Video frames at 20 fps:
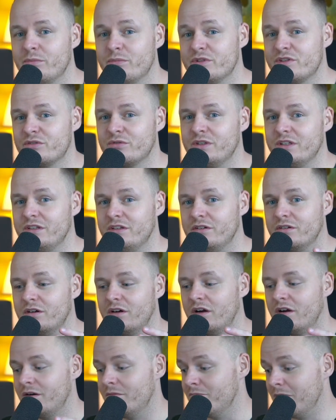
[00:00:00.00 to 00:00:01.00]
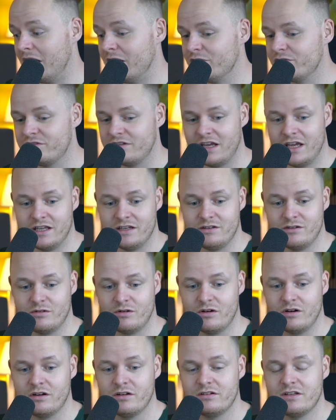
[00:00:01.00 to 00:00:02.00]
between your mouse and
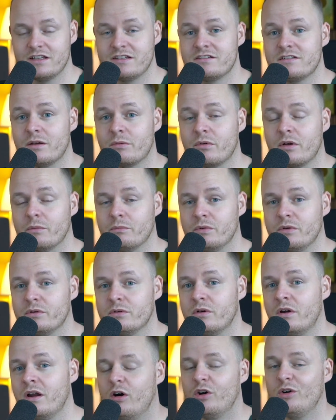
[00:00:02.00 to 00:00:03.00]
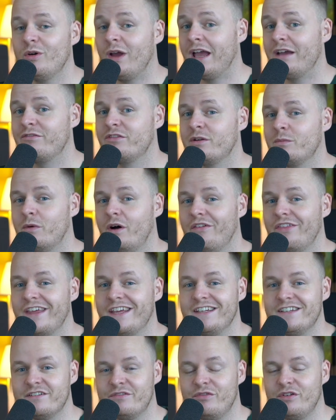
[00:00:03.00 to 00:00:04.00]
your desktop computer, or you have some other
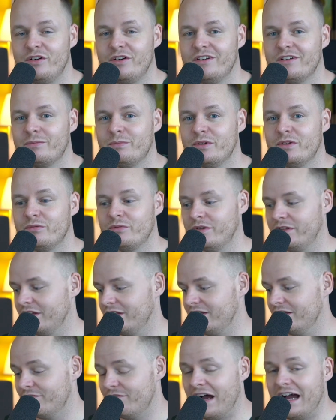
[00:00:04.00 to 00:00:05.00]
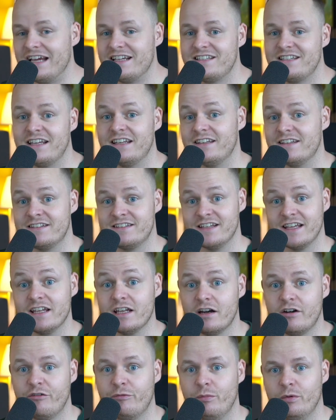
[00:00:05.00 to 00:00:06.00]
interference between the device and the
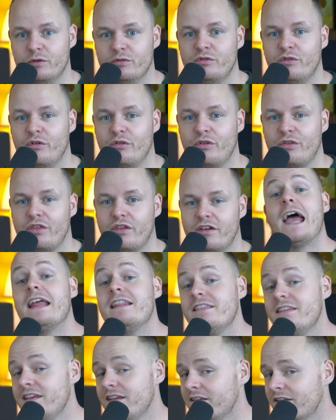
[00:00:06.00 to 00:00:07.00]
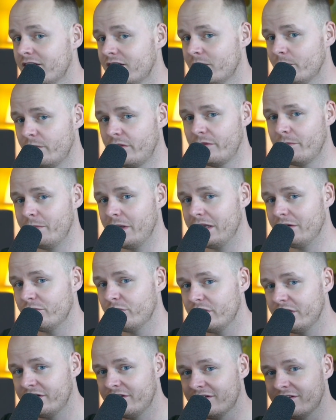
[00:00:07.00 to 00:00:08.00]
sender of Bluetooth. And these are some of the main
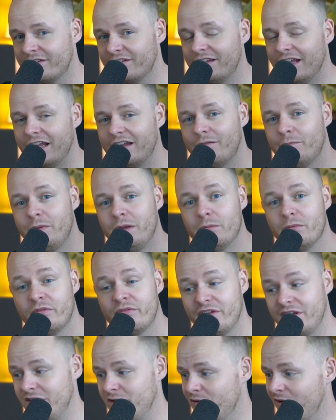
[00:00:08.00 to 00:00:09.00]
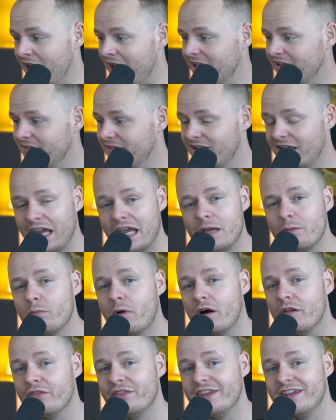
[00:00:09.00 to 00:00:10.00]
reasons that people think you cannot game
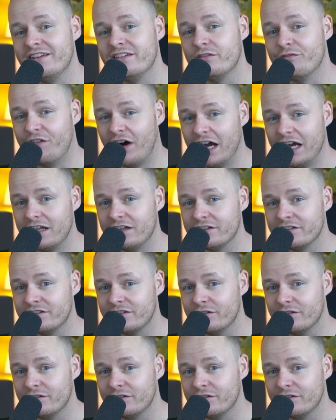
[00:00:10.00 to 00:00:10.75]
on these wireless